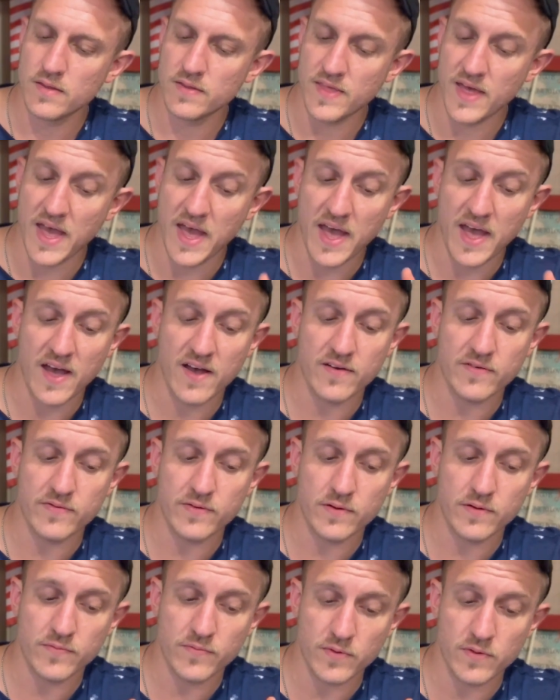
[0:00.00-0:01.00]
that have,
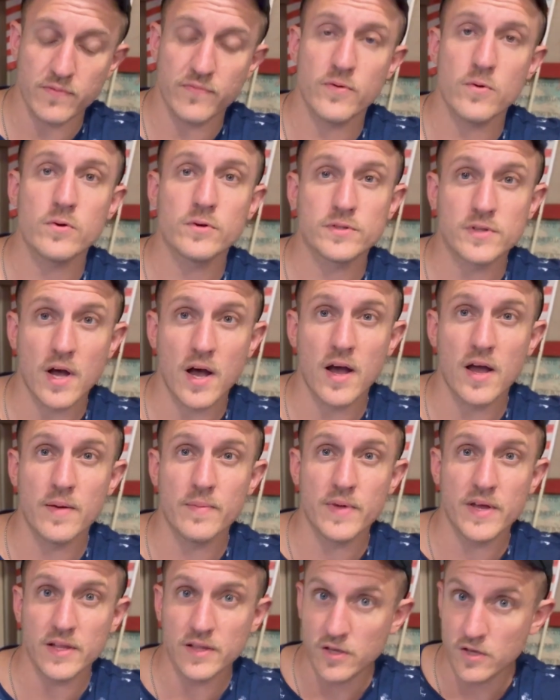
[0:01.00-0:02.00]
for the first
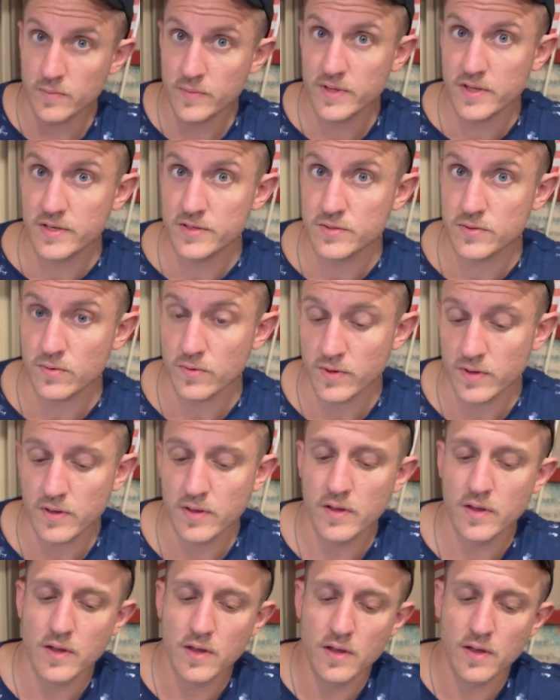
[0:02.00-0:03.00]
time in human history,
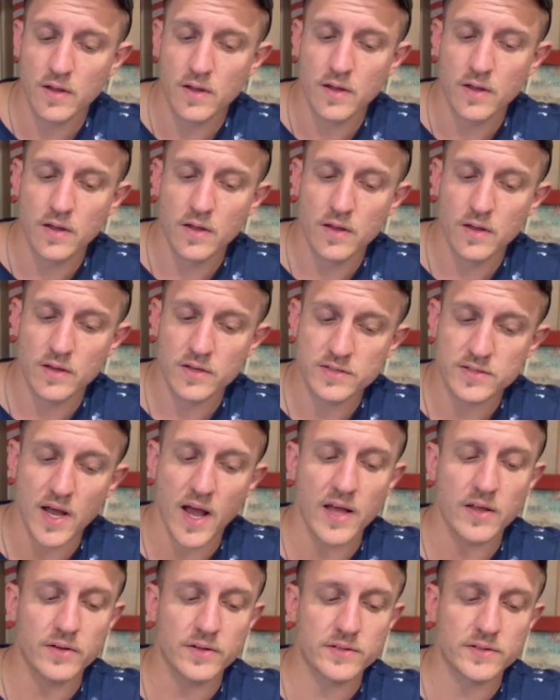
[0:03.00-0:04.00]

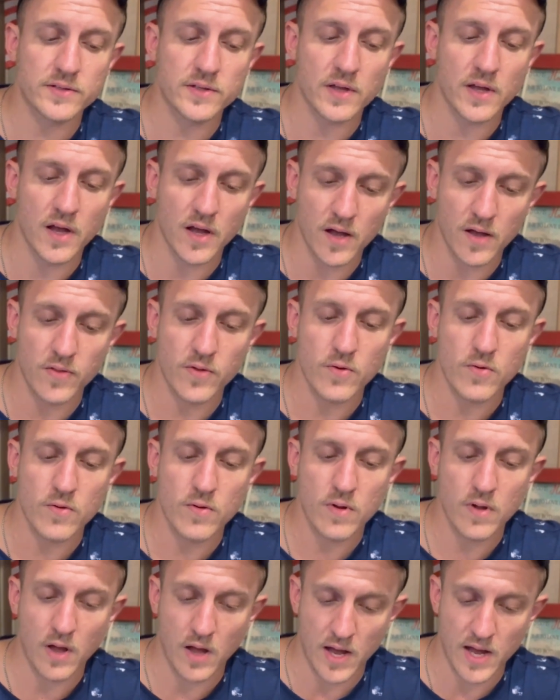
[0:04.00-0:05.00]
silenced
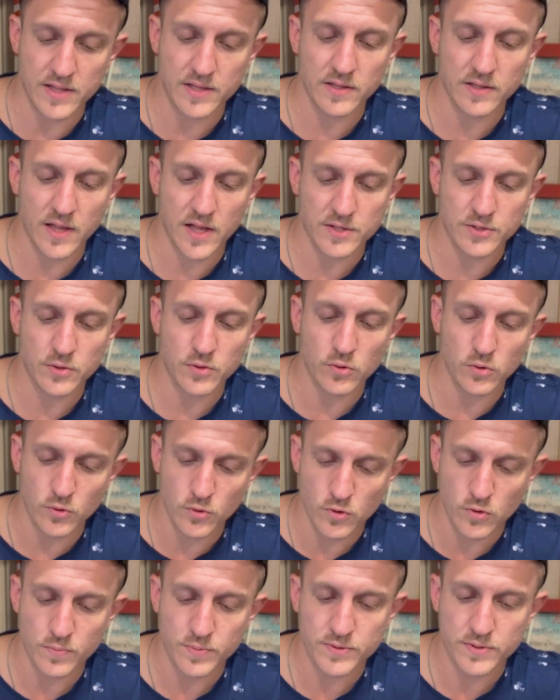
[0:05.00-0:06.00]
other ideological
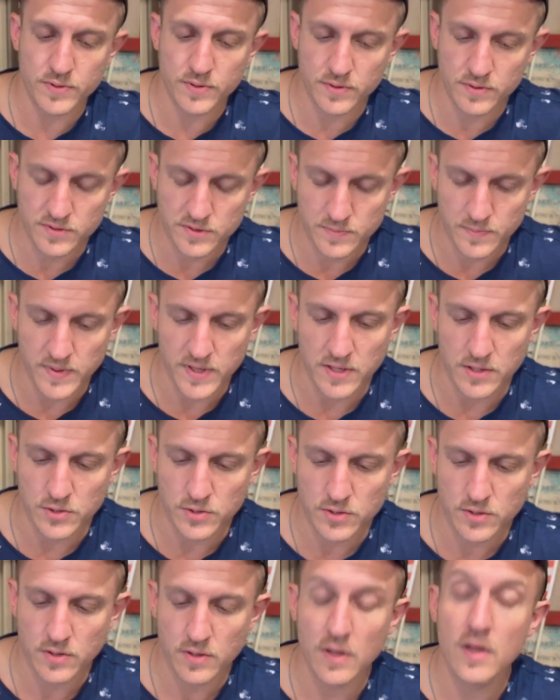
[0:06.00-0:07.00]
groups'
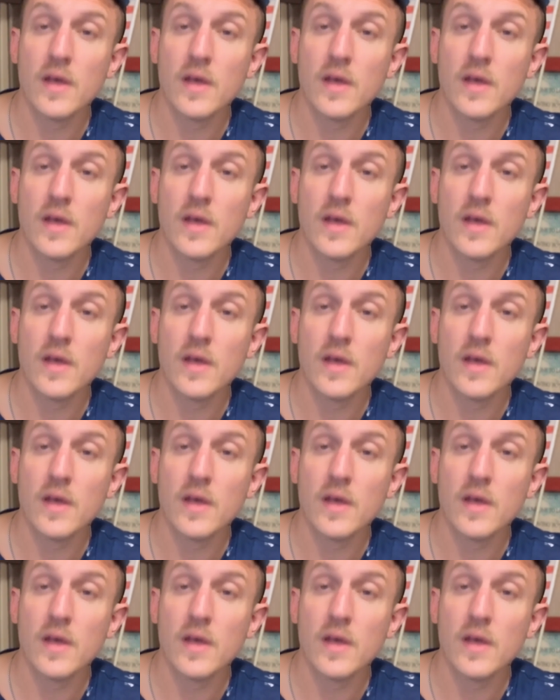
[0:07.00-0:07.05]
speech.